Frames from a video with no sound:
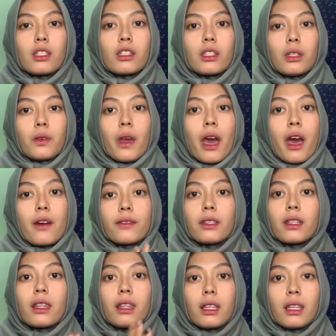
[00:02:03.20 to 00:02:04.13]
to have
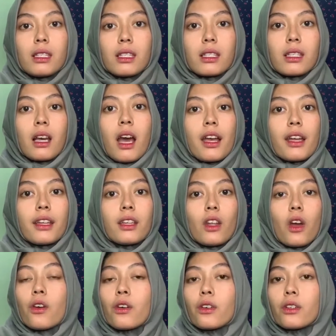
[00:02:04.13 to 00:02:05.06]
this kind
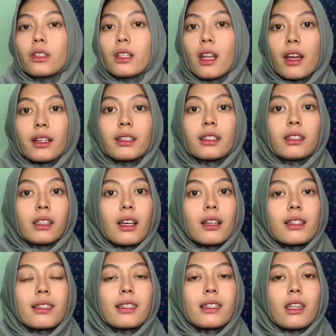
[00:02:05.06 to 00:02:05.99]
online class.
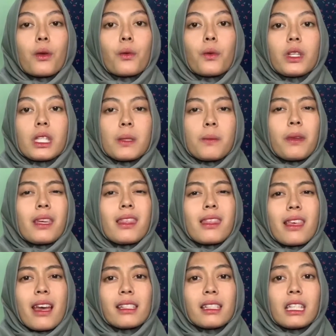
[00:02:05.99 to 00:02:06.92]
So it's mean
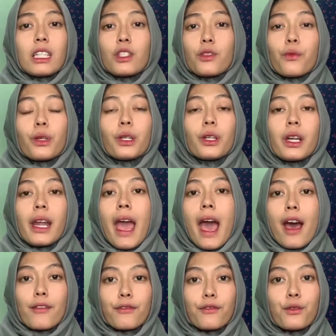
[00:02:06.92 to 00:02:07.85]
that it's very
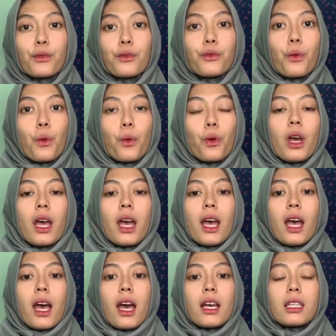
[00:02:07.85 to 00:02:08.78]
helpful for
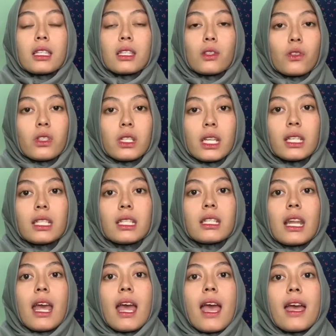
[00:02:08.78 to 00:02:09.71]
student
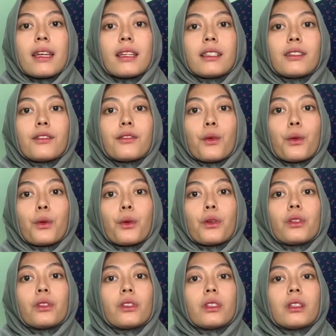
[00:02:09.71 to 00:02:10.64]
and for
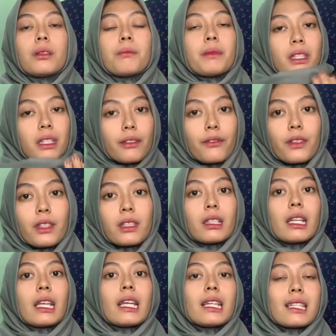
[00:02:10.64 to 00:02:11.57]
Mr. Fitri
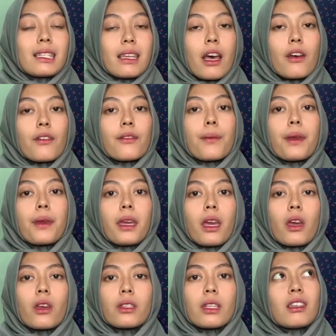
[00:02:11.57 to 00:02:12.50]
itself,
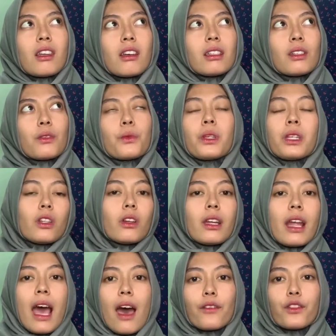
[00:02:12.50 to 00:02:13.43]
because we don't
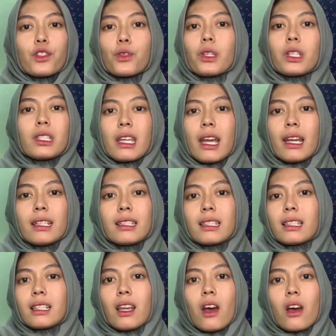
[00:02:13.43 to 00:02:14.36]
have to attend the
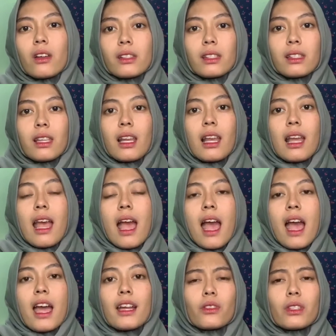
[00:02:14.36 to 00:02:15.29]
class,
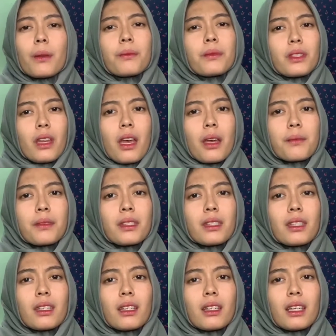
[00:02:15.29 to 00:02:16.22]
and sometimes
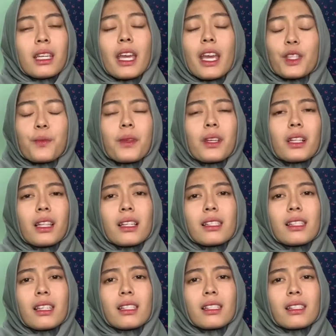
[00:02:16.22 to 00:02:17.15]
ESP class
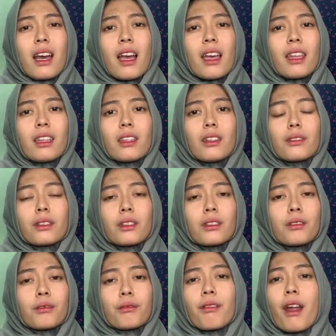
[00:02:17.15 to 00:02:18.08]
is kind of
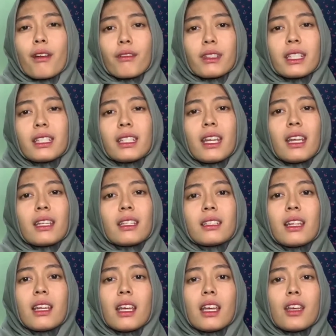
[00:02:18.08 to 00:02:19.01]
crowded and
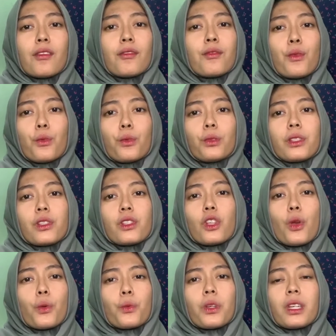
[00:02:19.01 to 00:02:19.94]
full, so
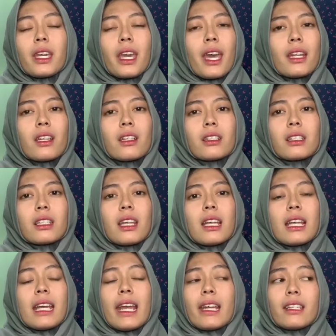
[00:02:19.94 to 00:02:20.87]
we cannot
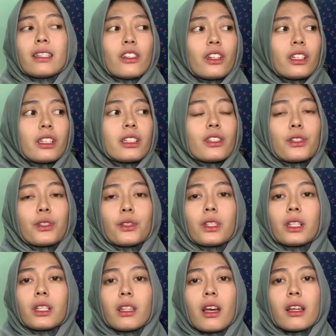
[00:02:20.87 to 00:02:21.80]
enter to the
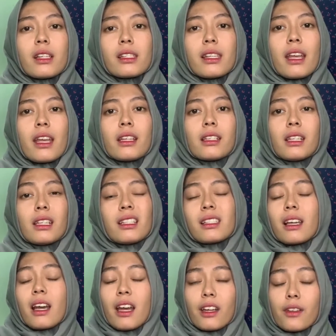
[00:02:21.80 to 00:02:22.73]
class and it's
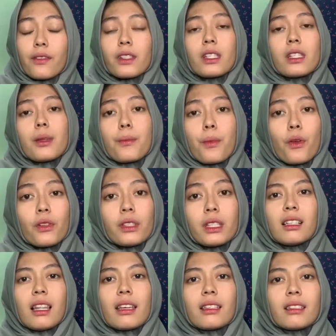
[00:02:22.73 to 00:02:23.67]
kind of disappointing.
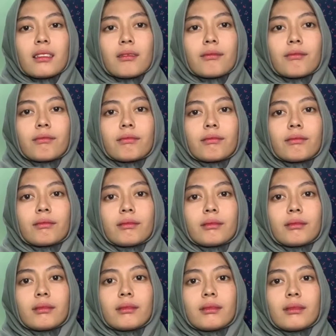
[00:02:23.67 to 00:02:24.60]
Like
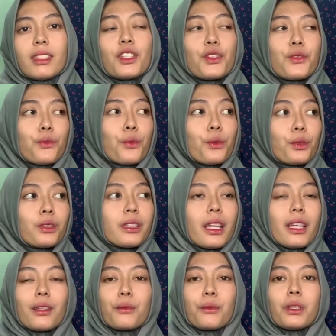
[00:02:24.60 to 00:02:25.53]
it's full
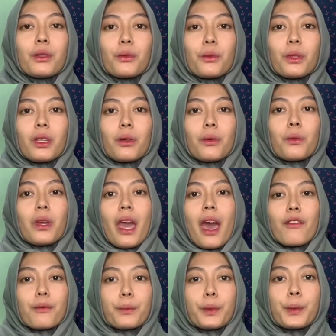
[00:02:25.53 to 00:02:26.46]
day, we
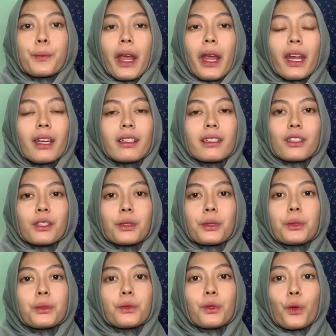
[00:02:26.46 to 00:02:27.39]
have prepared to
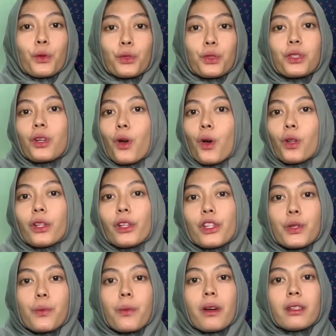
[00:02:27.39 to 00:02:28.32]
go to the college,
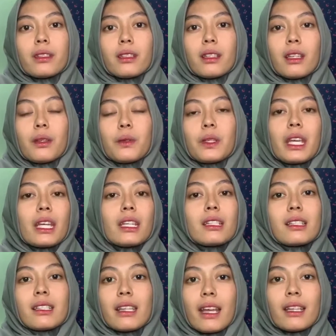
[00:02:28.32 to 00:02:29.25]
but we can
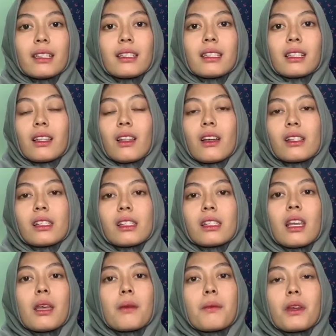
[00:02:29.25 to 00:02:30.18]
attend the class
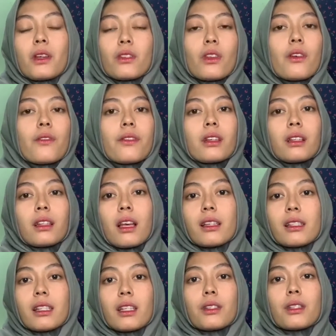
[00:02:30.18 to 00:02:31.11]
because of the class
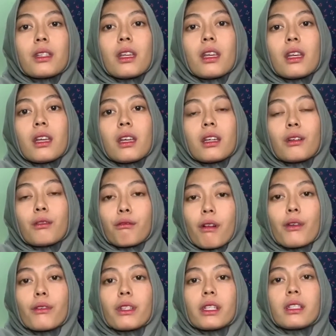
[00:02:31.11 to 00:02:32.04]
is
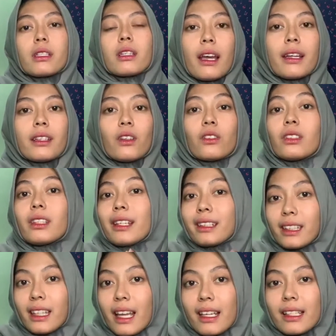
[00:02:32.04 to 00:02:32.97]
crowded. And online
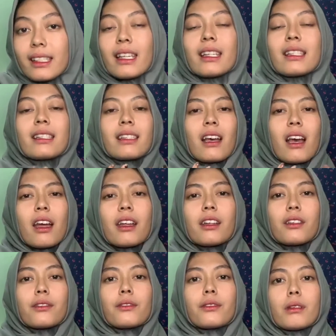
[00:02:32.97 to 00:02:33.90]
class is kind of
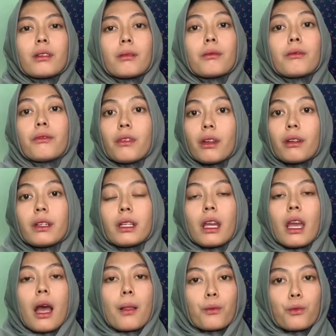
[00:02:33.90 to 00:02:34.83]
very
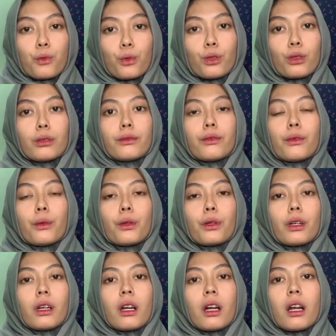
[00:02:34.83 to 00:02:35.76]
helpful for
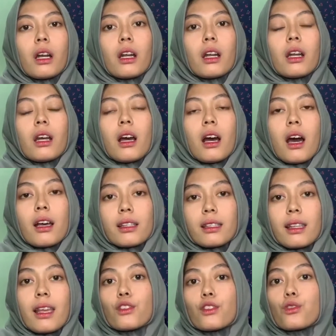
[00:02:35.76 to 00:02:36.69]
us
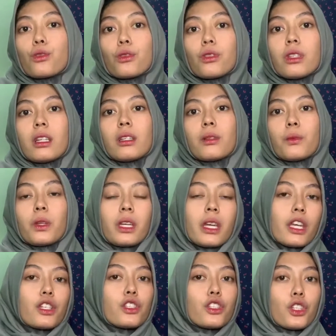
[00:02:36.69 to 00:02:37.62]
as students. We
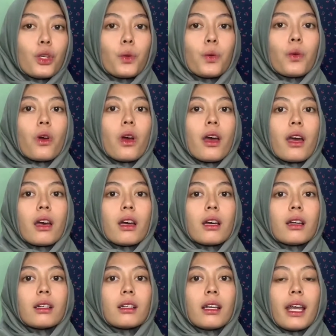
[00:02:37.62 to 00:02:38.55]
can do
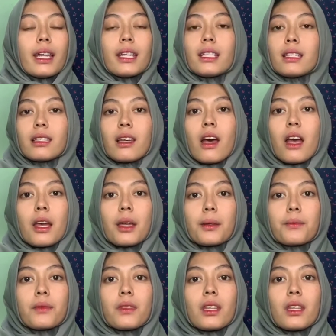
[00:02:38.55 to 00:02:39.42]
anytime,